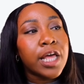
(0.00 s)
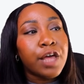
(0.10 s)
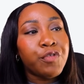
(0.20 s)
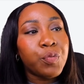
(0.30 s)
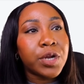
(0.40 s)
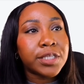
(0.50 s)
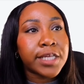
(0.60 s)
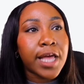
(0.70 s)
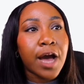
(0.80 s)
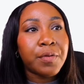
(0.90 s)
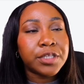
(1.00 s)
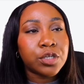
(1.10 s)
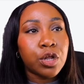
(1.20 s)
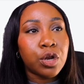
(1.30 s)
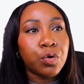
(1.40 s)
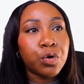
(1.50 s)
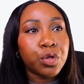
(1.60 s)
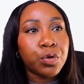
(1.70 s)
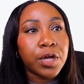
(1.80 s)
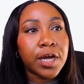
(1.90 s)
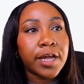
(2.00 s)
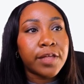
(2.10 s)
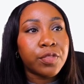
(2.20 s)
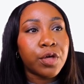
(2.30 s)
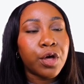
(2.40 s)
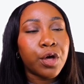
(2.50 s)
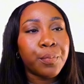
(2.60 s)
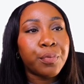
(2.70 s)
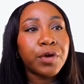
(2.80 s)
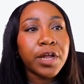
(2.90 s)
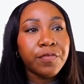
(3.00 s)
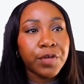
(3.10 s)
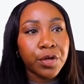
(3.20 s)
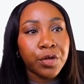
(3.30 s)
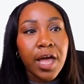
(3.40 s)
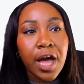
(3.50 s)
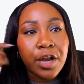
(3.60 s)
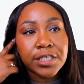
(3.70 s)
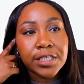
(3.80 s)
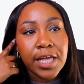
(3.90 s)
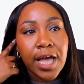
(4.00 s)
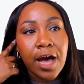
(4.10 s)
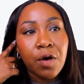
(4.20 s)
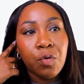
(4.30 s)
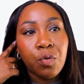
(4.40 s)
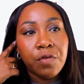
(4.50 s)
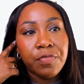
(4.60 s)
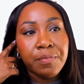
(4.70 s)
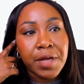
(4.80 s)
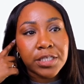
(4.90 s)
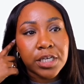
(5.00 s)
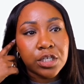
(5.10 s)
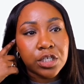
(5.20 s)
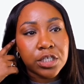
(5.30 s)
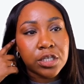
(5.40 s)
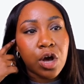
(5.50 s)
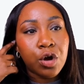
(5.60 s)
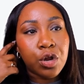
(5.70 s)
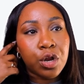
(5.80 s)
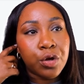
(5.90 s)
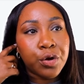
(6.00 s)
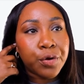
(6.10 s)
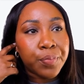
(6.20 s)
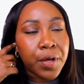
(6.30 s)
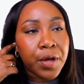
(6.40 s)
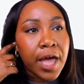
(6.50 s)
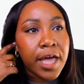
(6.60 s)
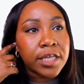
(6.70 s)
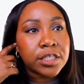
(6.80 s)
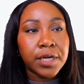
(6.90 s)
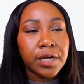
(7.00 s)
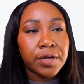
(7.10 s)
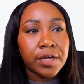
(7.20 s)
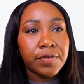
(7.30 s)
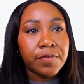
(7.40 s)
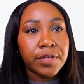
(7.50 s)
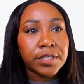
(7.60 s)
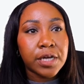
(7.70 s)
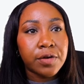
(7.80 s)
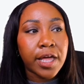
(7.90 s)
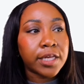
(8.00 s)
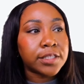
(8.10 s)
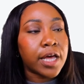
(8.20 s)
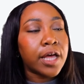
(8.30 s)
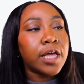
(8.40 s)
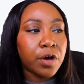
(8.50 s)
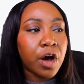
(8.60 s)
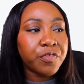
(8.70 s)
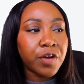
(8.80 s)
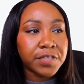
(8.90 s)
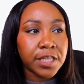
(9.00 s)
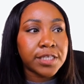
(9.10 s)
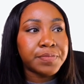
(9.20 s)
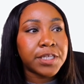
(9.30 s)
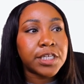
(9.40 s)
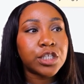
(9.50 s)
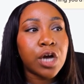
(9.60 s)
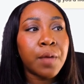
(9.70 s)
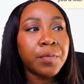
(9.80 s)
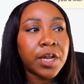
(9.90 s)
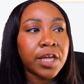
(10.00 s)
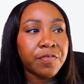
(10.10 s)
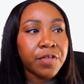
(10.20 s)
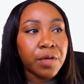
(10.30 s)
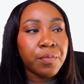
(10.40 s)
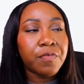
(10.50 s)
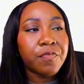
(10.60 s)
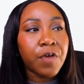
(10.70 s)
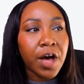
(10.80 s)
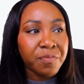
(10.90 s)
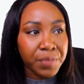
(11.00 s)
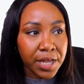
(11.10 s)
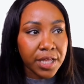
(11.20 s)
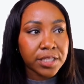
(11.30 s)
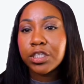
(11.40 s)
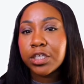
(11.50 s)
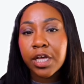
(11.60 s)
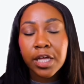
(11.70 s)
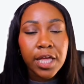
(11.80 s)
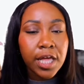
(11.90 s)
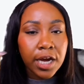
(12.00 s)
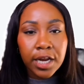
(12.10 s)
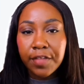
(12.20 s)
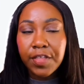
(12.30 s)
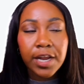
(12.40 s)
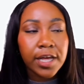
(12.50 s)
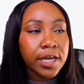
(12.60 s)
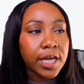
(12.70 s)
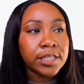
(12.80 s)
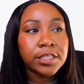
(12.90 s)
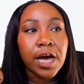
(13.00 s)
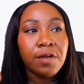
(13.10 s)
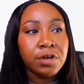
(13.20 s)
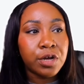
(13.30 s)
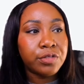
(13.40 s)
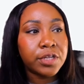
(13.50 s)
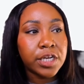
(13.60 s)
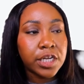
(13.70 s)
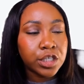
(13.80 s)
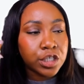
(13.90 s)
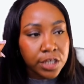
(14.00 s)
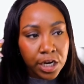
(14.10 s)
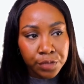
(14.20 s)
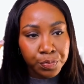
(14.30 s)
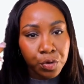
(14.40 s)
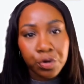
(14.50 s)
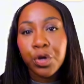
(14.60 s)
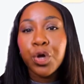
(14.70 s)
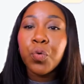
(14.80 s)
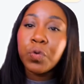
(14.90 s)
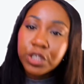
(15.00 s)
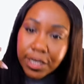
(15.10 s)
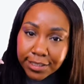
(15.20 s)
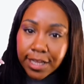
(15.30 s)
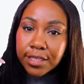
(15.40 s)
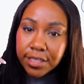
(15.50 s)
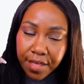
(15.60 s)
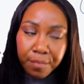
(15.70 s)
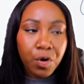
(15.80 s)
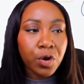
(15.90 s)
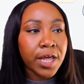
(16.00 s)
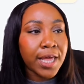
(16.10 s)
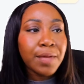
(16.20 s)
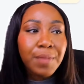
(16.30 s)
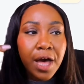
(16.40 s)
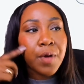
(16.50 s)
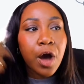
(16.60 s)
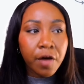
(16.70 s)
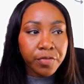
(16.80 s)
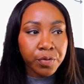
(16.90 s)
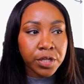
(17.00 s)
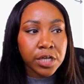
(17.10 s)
if you want to see how it's going to look, you can click the preview and you see how all of the messages are going to look. Okay, so how do I get rid of this now? X, yeah. After I've sent this message, I'm going to give them 5 minutes to click the link and download the niche dashboard, which I send to them on an email. Afterwards,